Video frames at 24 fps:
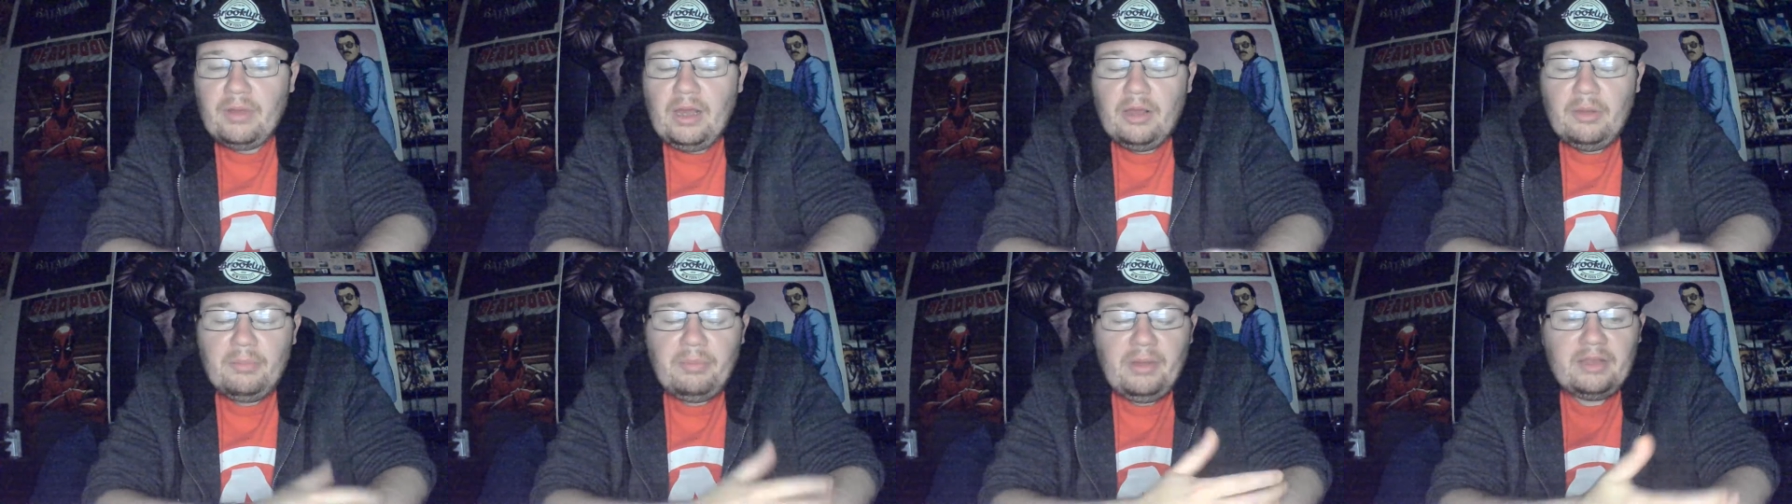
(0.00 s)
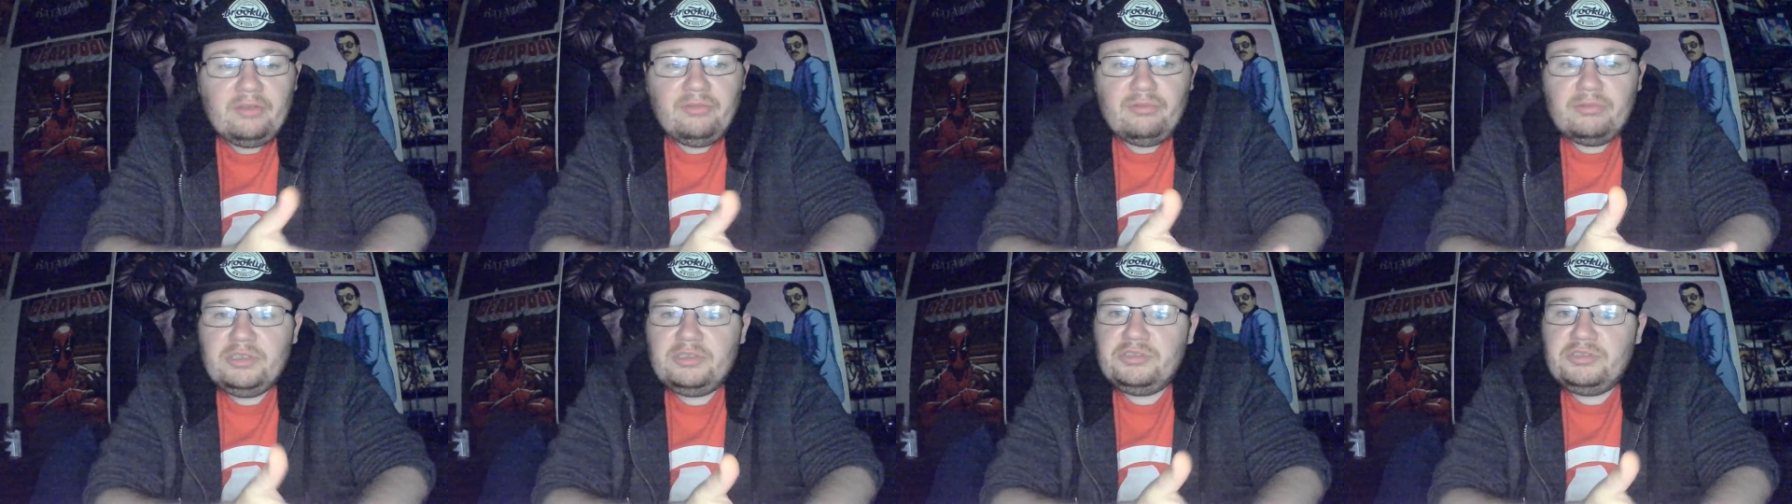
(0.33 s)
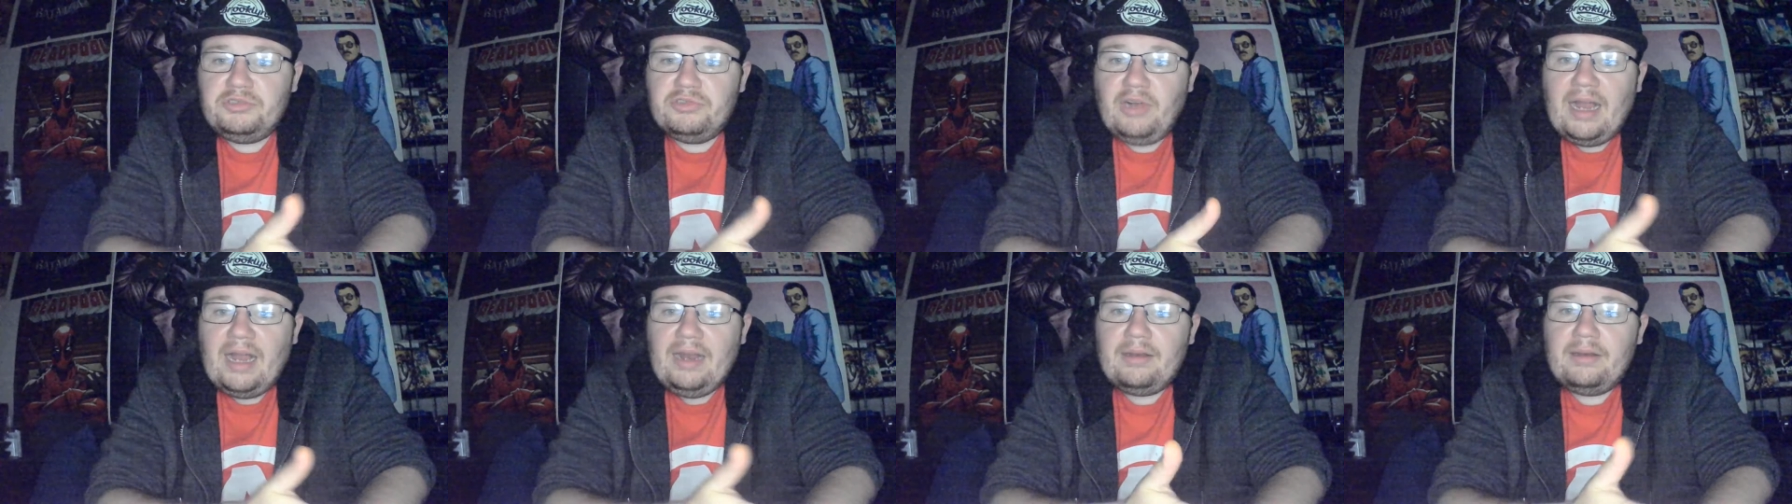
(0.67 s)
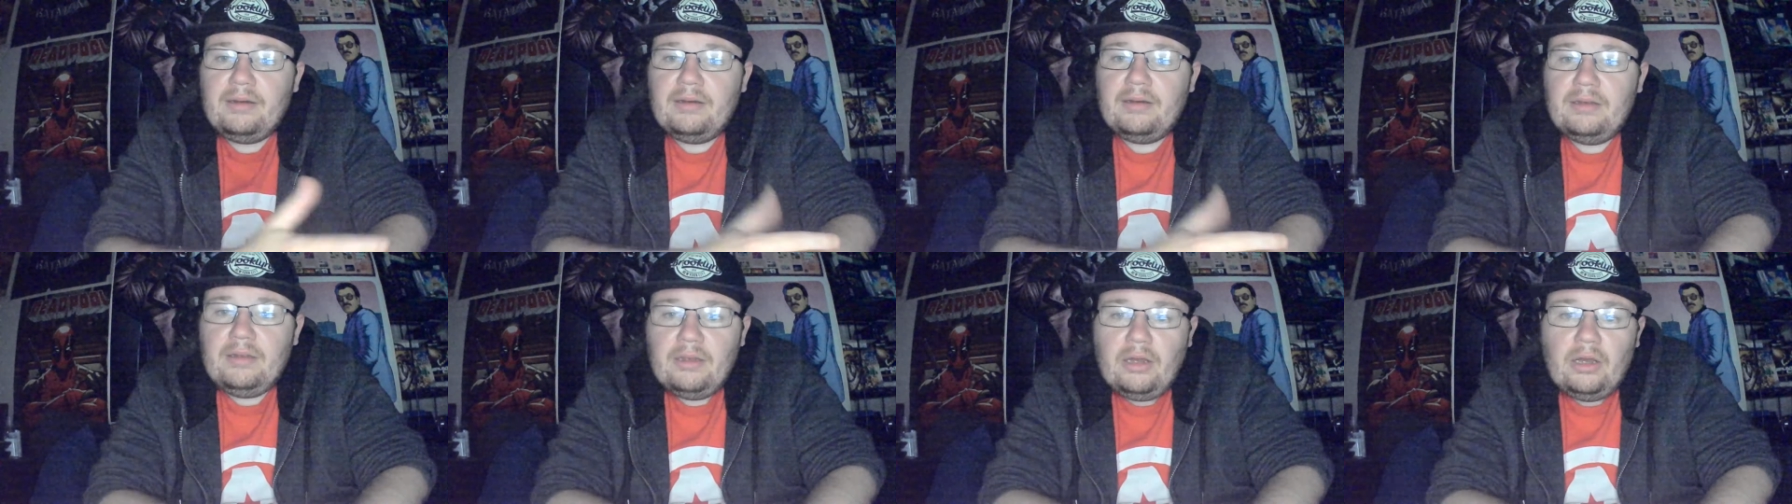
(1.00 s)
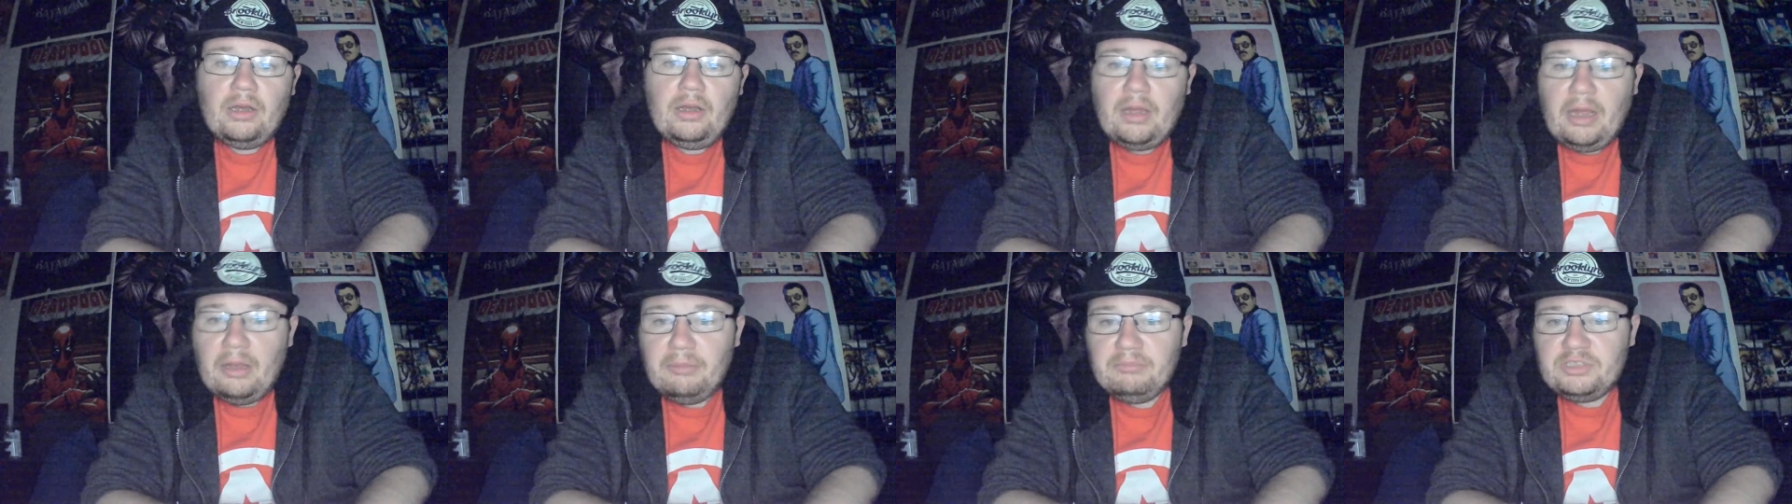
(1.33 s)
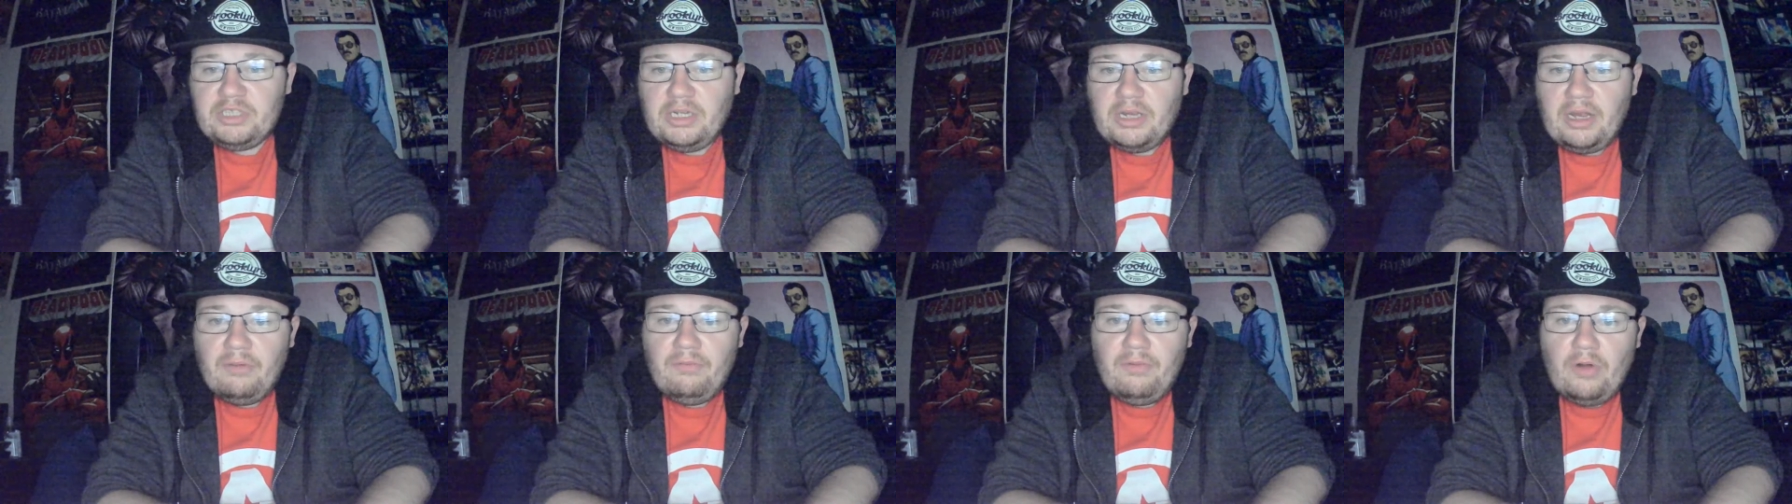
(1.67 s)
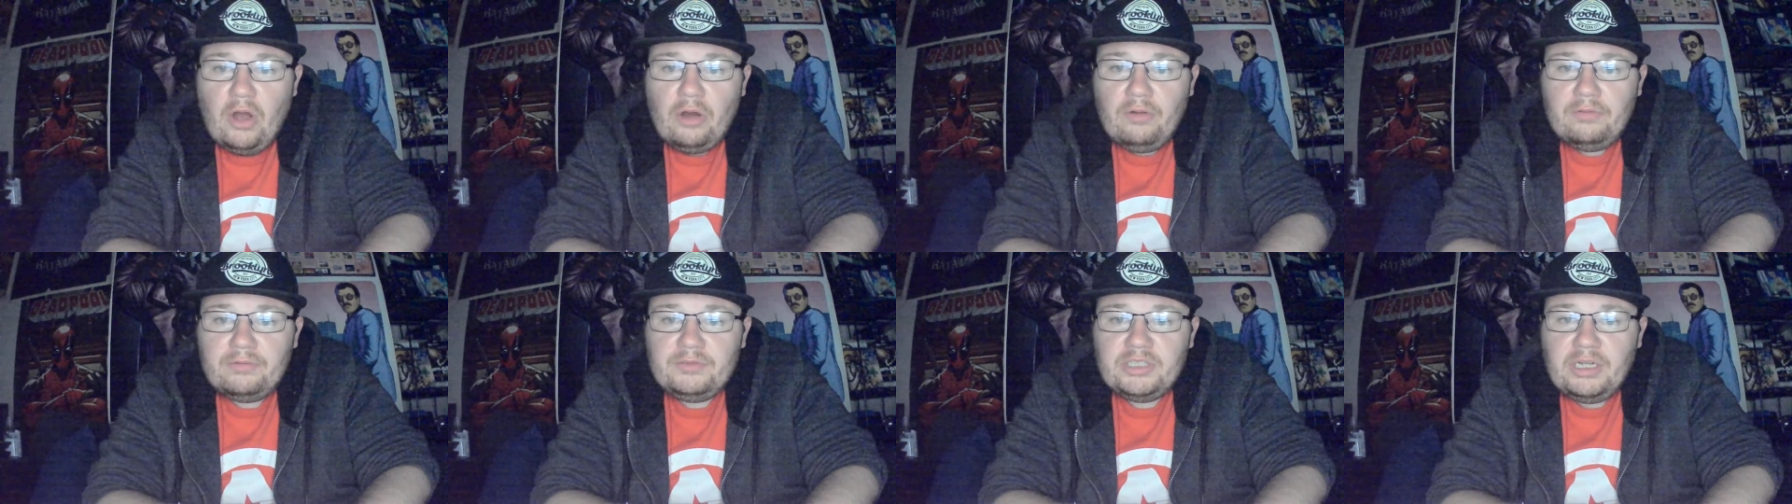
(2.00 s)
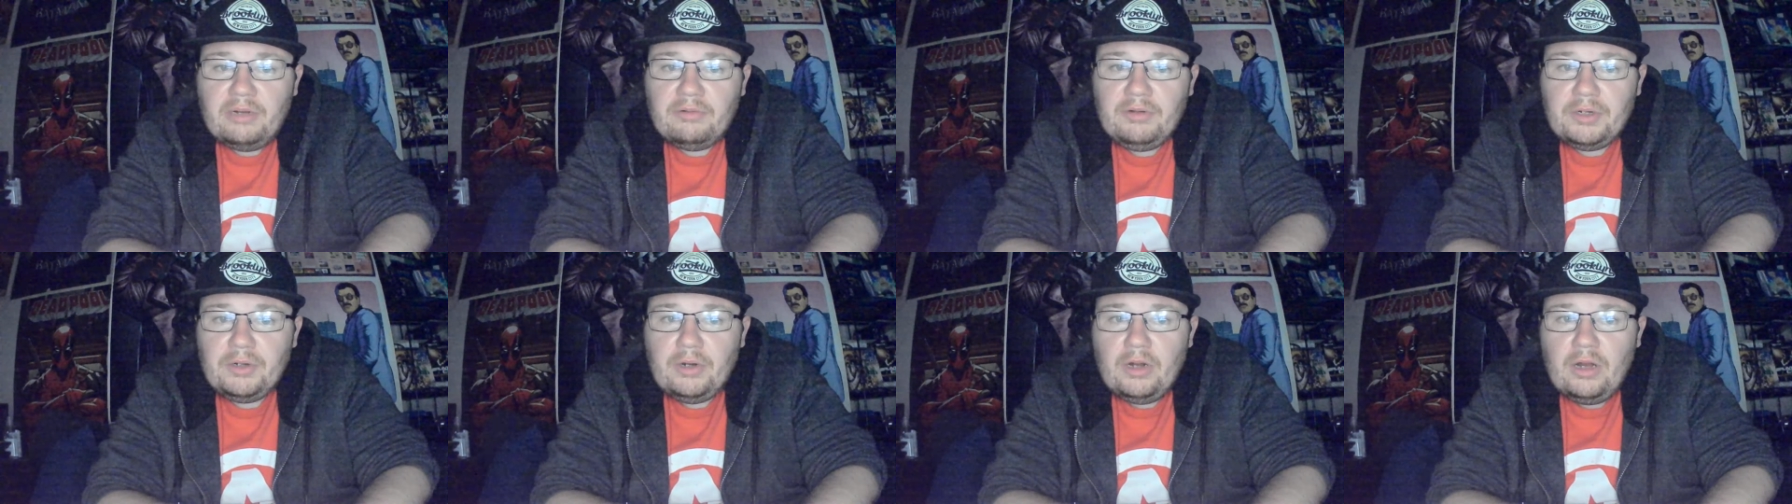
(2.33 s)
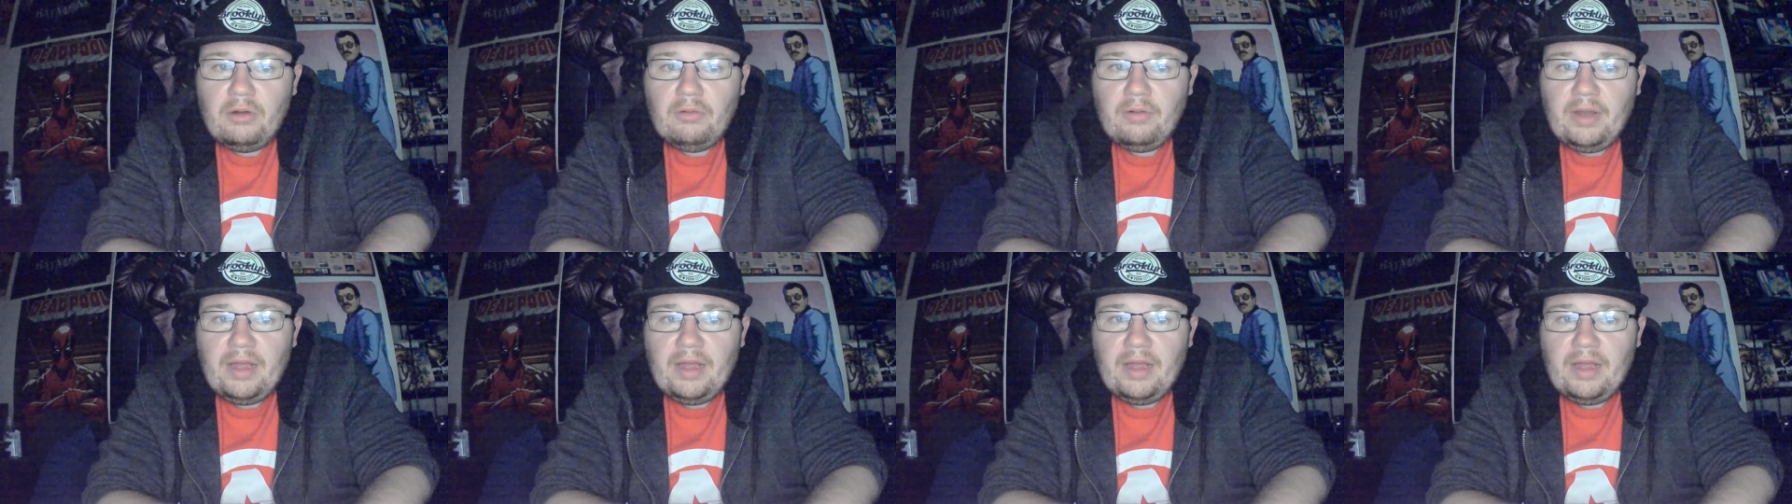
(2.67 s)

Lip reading: basically drag MJF off Jericho,